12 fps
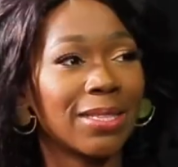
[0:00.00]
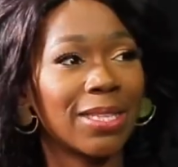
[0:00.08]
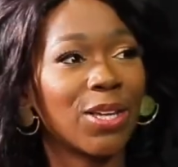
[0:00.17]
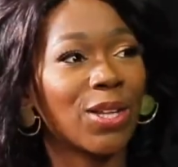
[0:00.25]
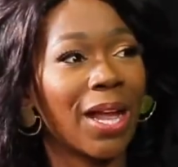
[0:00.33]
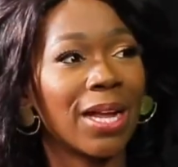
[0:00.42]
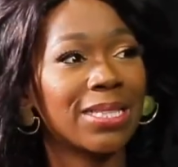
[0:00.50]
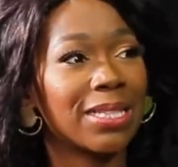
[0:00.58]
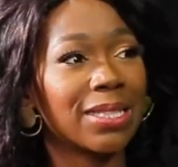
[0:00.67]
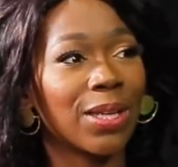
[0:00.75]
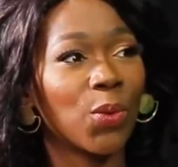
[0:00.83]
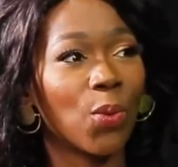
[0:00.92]
secular
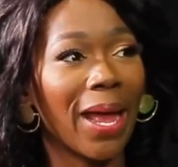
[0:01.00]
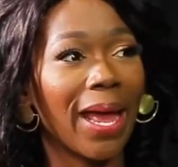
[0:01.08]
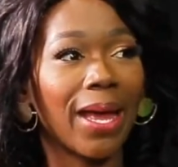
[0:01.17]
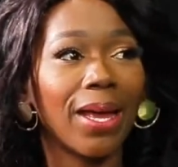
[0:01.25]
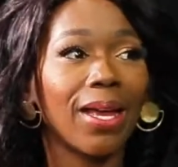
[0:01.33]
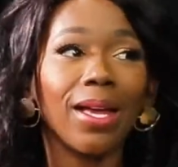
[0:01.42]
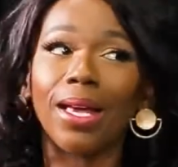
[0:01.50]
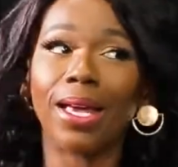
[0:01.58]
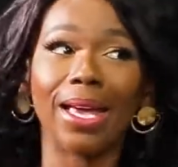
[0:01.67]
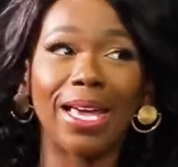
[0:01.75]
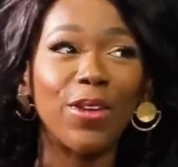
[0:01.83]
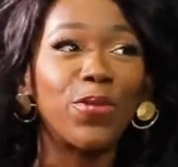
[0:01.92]
artist can wear.
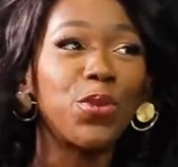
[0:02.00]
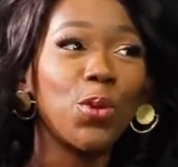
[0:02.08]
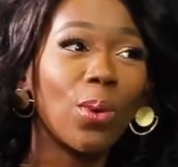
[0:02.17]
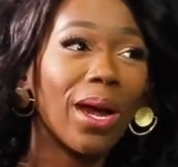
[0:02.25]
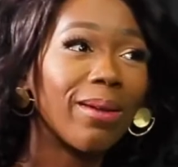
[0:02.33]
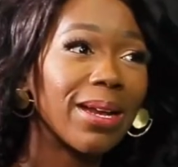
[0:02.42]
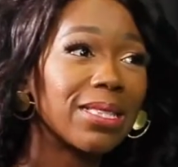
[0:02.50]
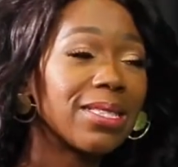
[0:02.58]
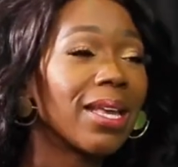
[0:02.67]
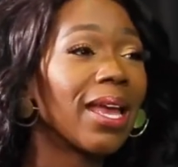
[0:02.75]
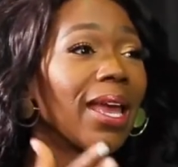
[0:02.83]
If you wear it,